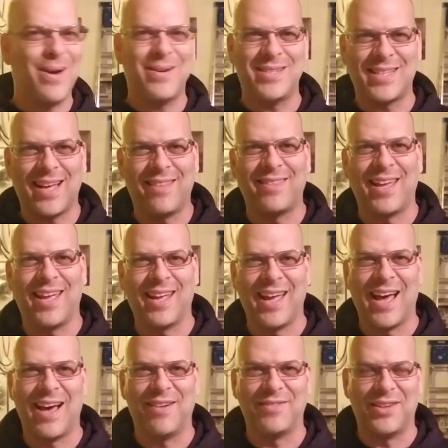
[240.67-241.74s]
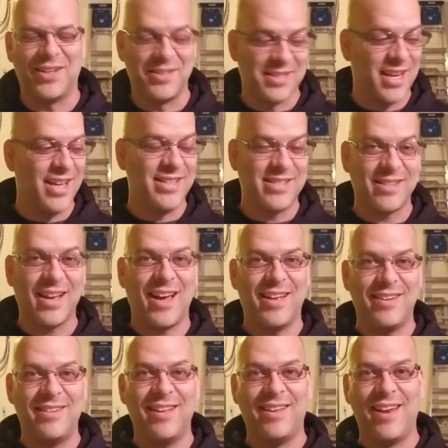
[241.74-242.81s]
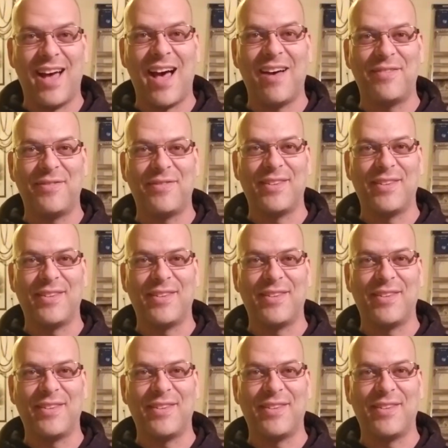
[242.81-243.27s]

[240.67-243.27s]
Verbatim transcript: does that thing have? And I was like, it's got enough,